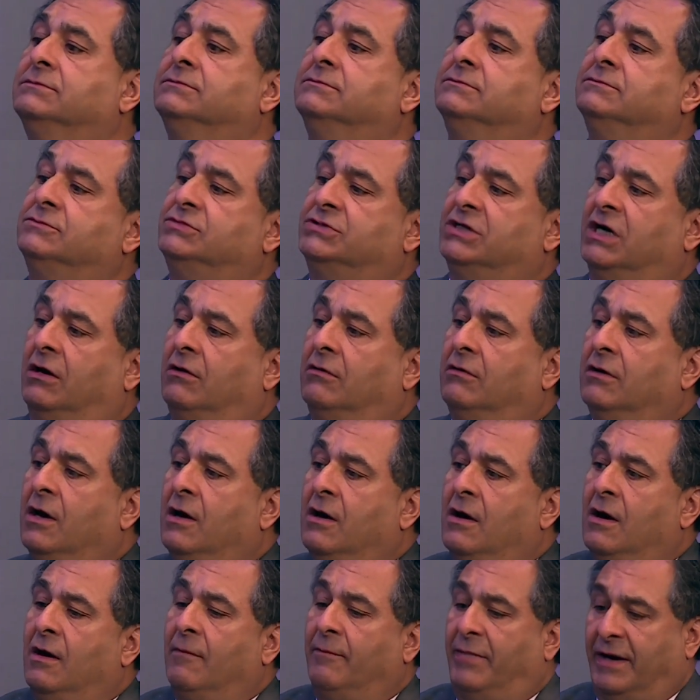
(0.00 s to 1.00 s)
So,
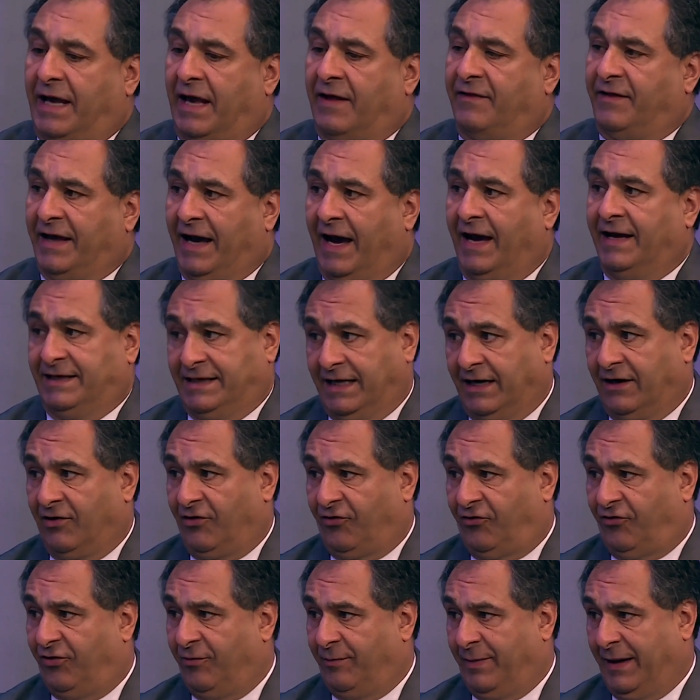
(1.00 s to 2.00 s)
but yeah, the idea
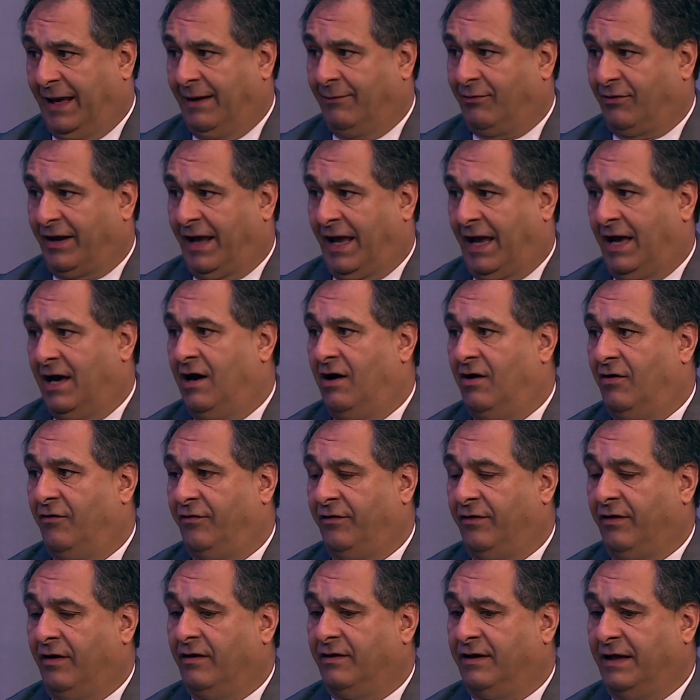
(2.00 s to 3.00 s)
is to be able to have
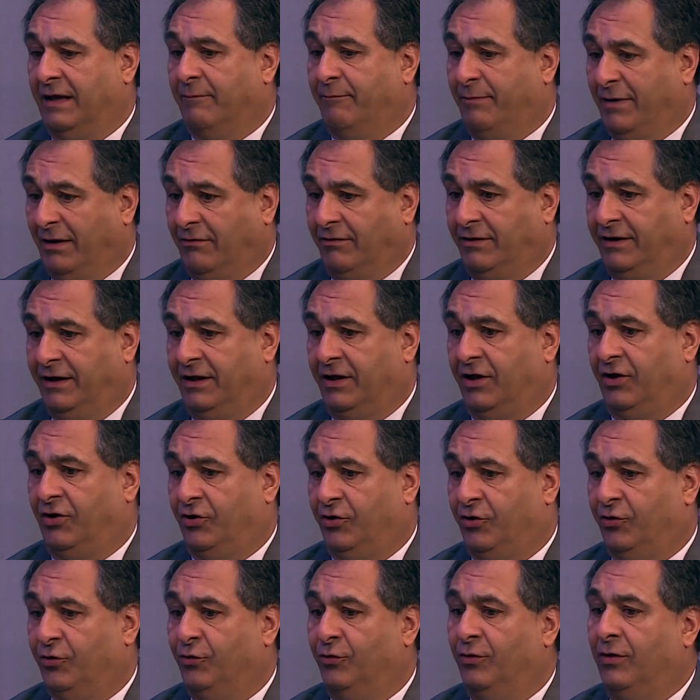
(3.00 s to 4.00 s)
the ability to
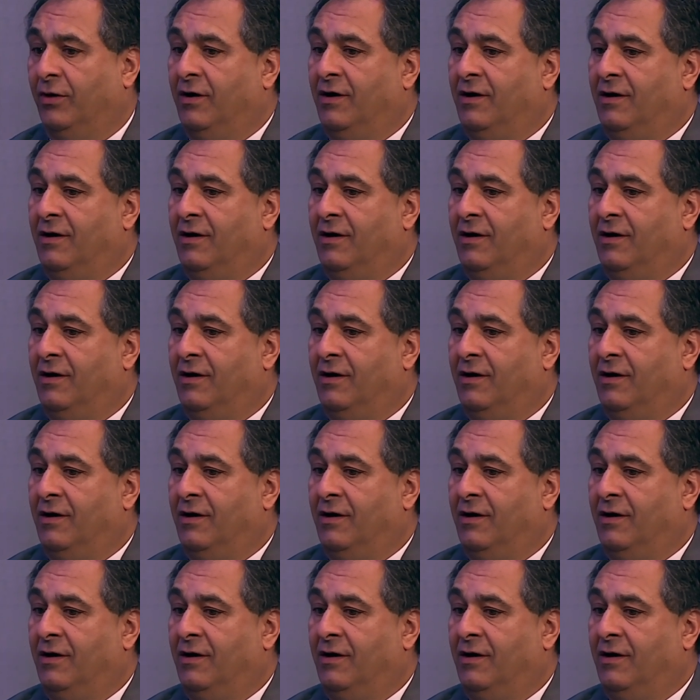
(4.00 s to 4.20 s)
do